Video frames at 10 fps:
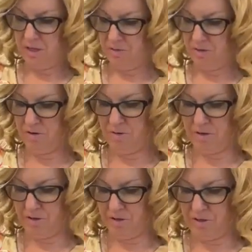to our
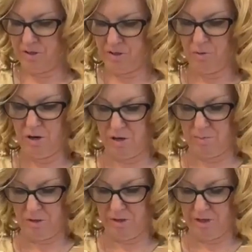gorgeous
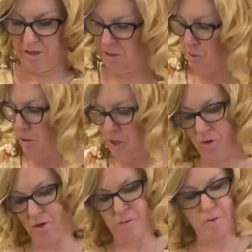guacamole,
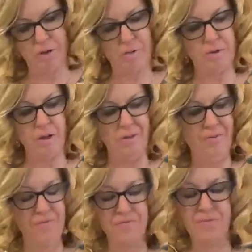spicy guacamole bowl.